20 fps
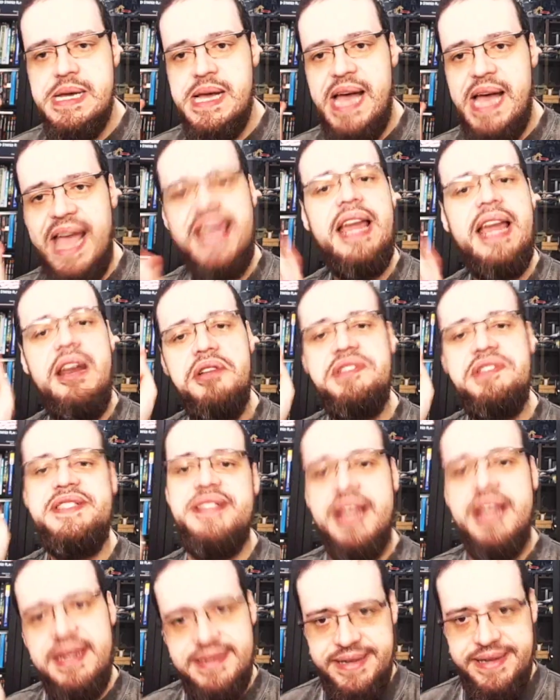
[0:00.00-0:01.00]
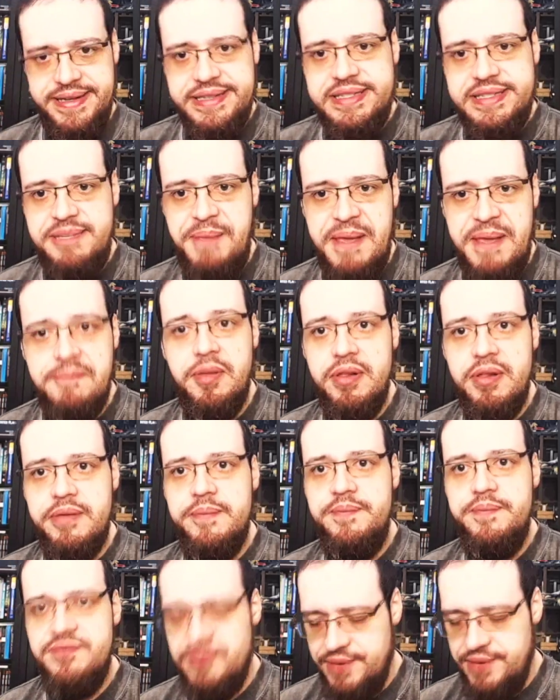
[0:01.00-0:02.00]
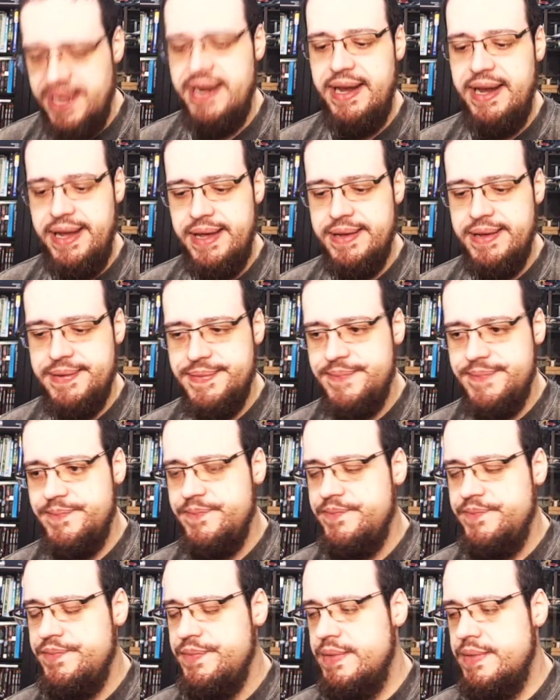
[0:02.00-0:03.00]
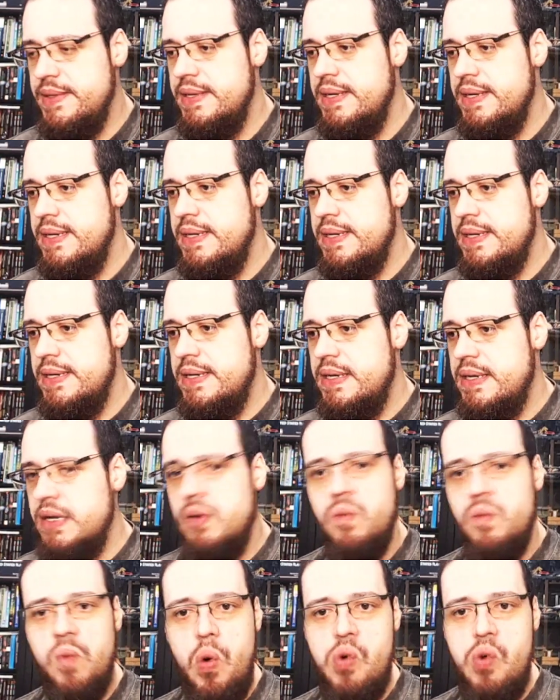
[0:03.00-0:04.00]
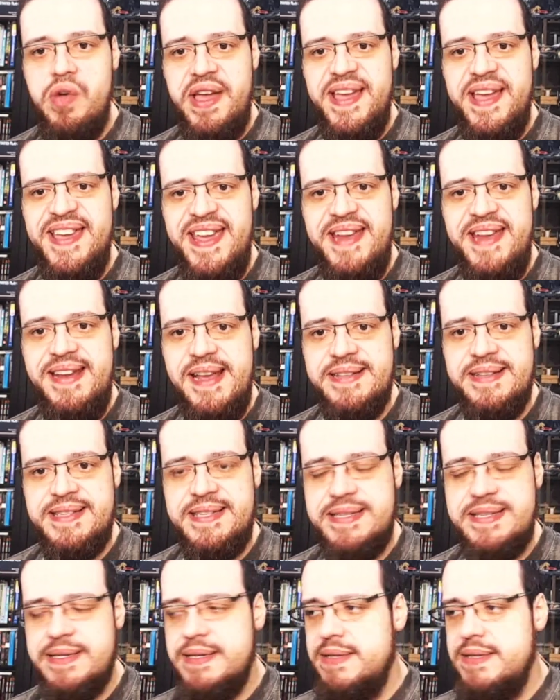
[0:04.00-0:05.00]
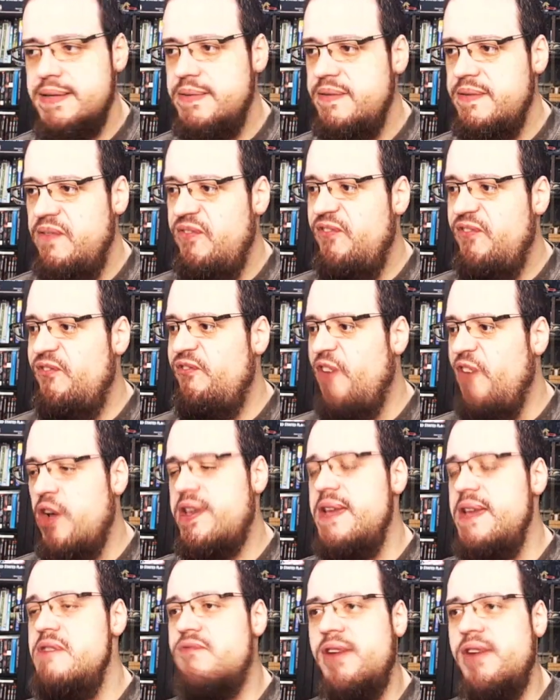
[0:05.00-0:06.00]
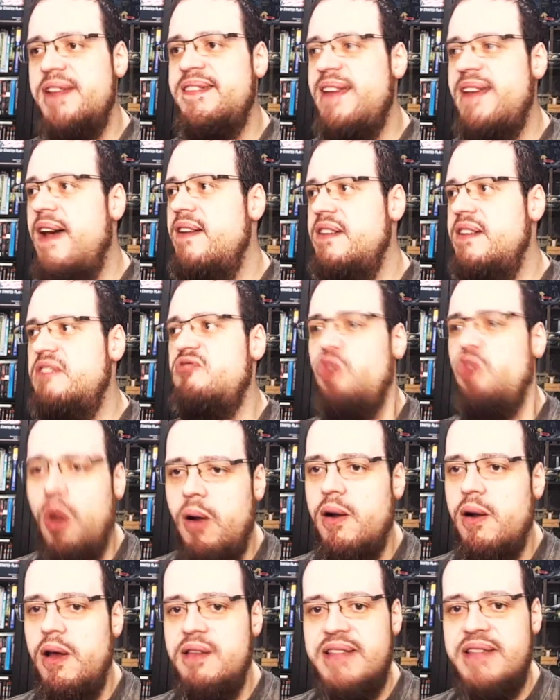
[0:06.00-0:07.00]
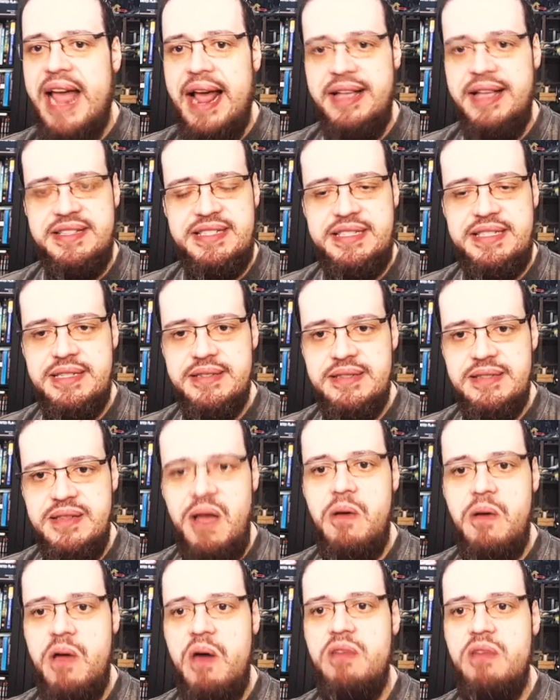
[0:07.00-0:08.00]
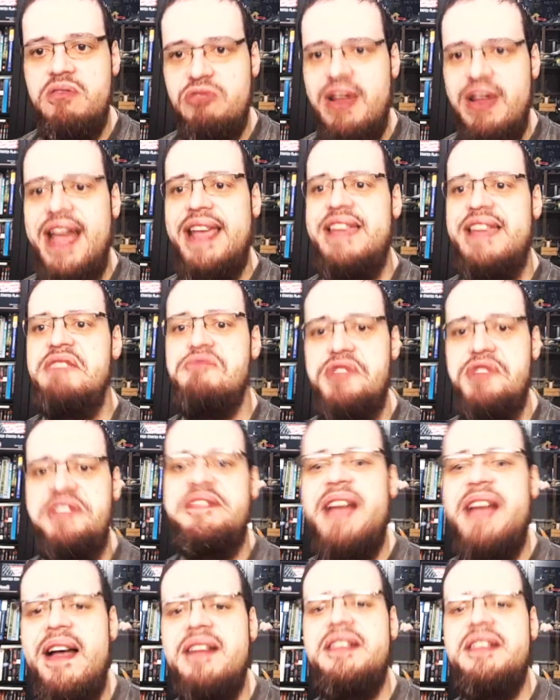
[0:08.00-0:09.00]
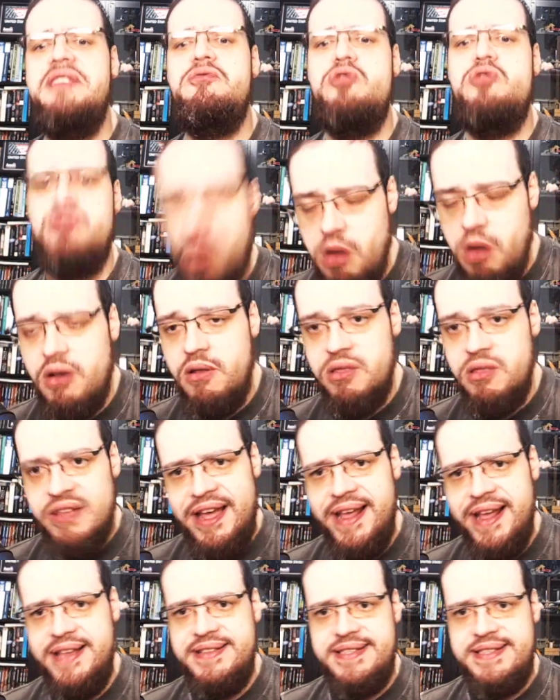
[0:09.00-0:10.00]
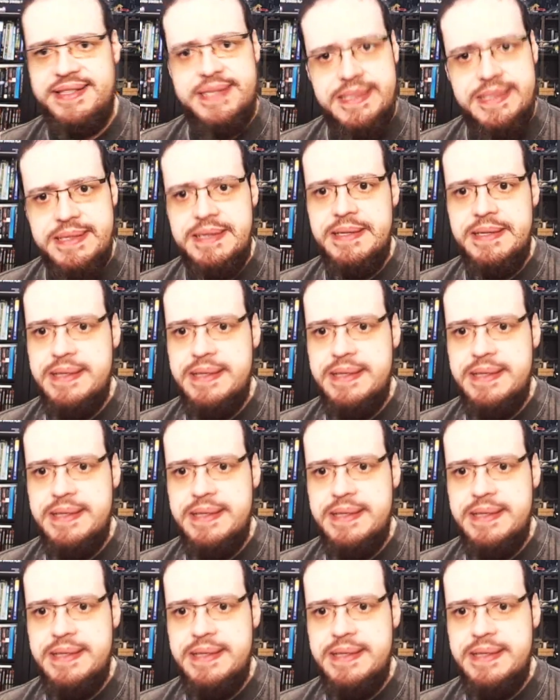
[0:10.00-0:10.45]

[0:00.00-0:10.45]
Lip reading: I cannot stand these people. Really. Woke idiots. Fucking retarded troglodytes. Knuckle-dragging retarded troglodytes.